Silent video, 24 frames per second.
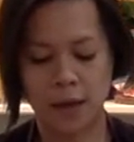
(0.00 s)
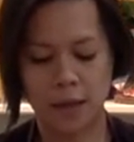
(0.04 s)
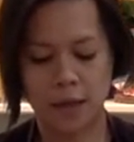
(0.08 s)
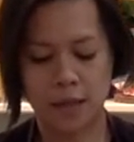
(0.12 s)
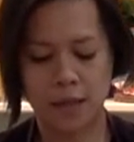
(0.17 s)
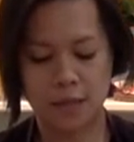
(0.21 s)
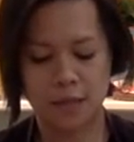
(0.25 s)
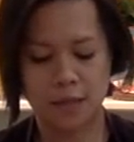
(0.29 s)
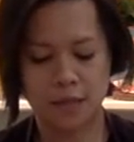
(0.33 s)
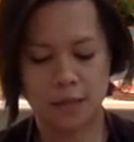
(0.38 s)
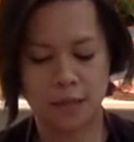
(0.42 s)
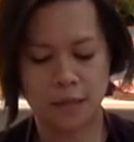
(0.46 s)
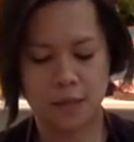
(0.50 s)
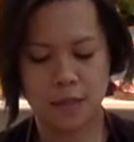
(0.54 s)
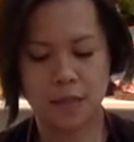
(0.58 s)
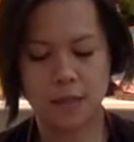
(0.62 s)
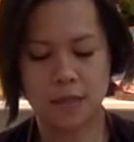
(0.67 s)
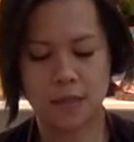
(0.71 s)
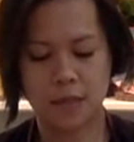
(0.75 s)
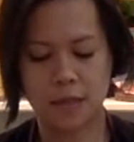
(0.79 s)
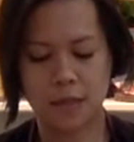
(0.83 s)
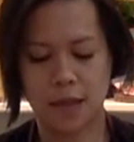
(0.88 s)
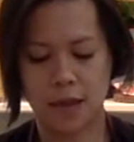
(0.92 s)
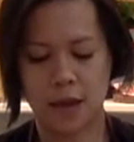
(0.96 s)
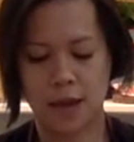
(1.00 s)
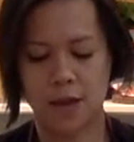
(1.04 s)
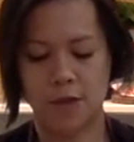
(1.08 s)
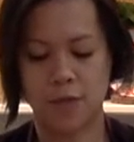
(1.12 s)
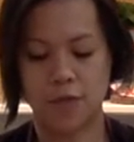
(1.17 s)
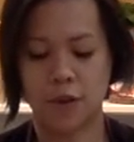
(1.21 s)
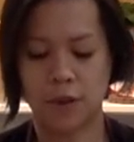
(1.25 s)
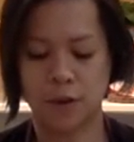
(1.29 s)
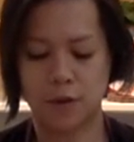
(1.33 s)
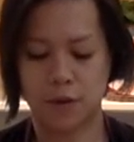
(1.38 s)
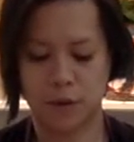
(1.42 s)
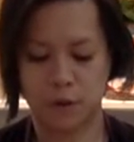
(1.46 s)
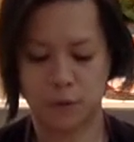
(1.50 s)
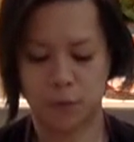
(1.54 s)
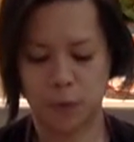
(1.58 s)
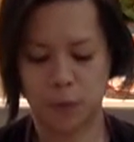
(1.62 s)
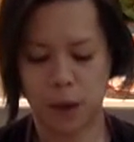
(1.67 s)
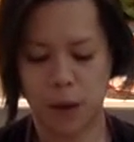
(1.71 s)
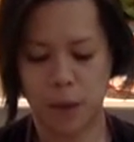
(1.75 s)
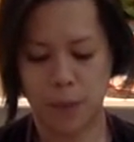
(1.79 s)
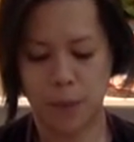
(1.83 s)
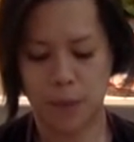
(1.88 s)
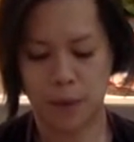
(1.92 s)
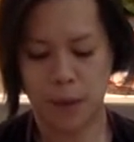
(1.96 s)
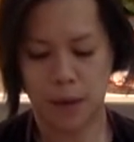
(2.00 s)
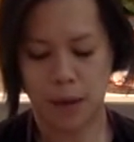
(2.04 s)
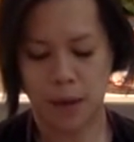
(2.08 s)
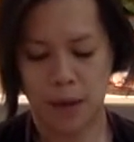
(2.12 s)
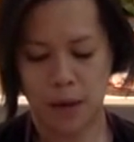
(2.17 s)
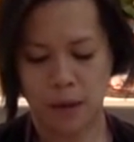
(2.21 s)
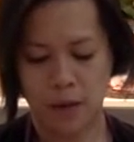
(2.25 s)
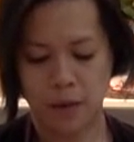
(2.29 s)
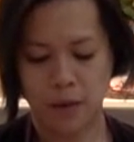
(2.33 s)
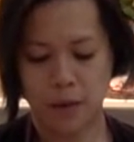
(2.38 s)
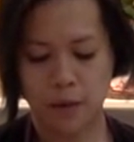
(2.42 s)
This is a very ripe banana.